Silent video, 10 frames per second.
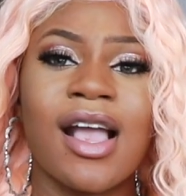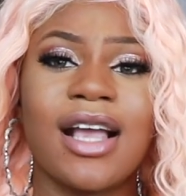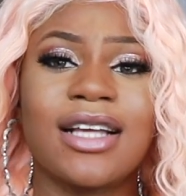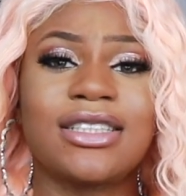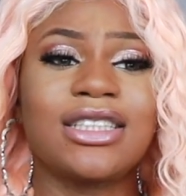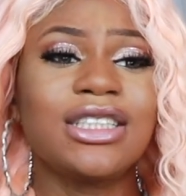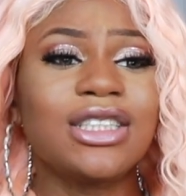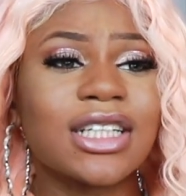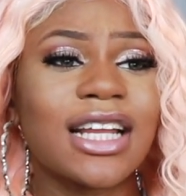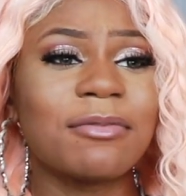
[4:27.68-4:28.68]
and she's
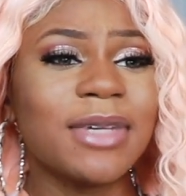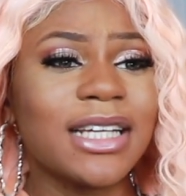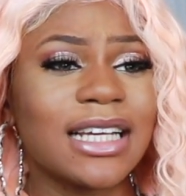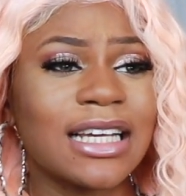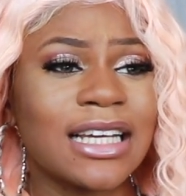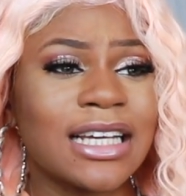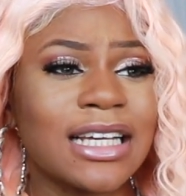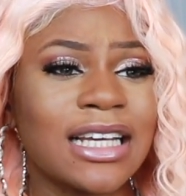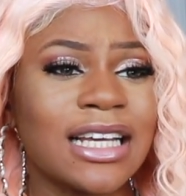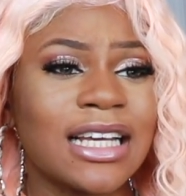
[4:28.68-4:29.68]
looking at me
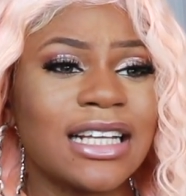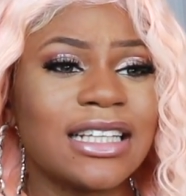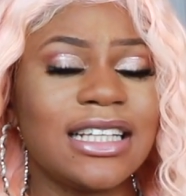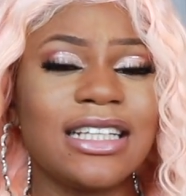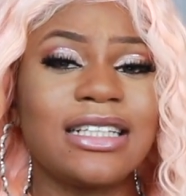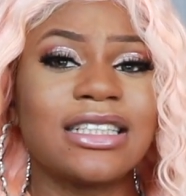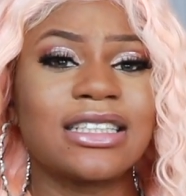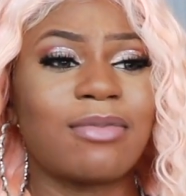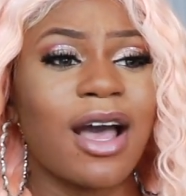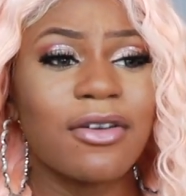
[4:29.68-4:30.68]
thinking
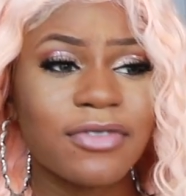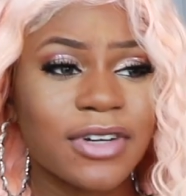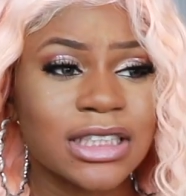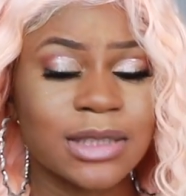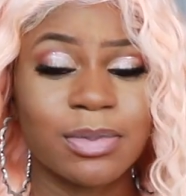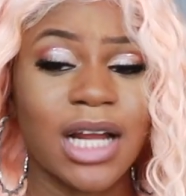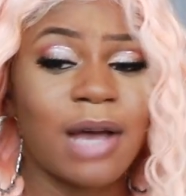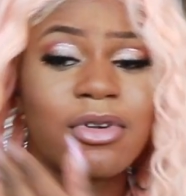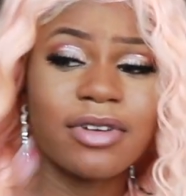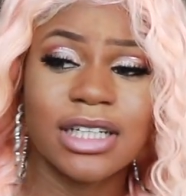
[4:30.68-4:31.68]
it's my friends, but
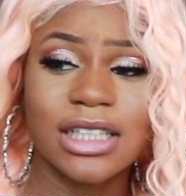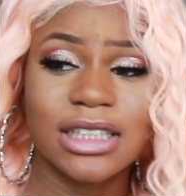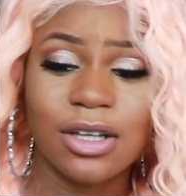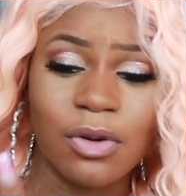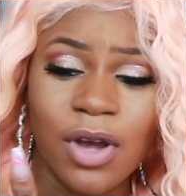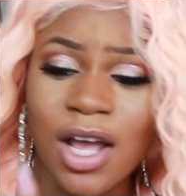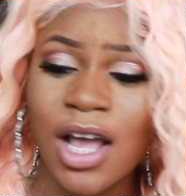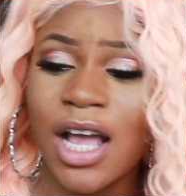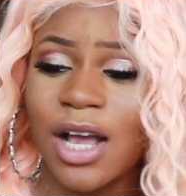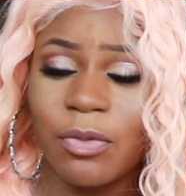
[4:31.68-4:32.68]
I'm already, so
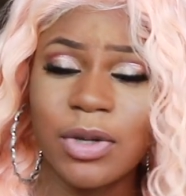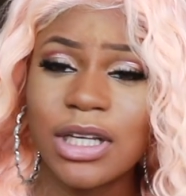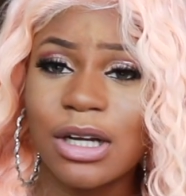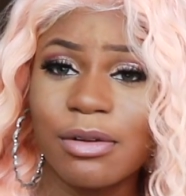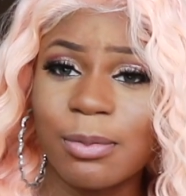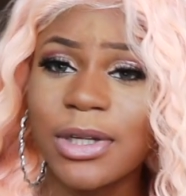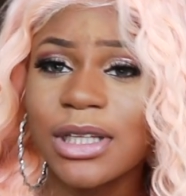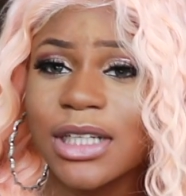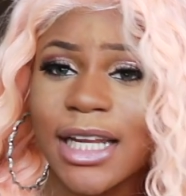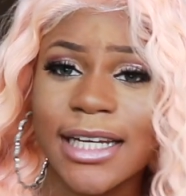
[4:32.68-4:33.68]
we
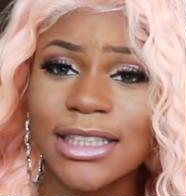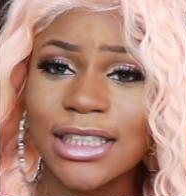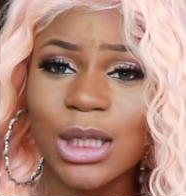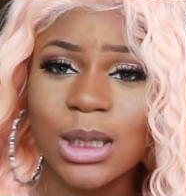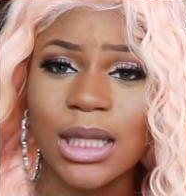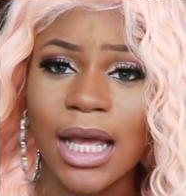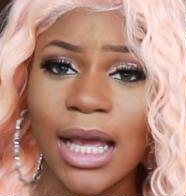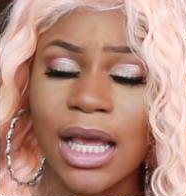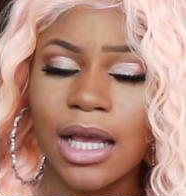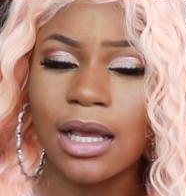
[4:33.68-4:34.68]
looking at each other
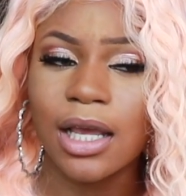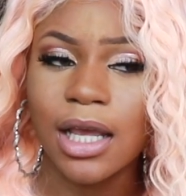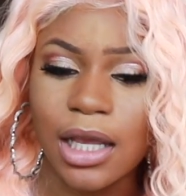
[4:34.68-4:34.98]
like,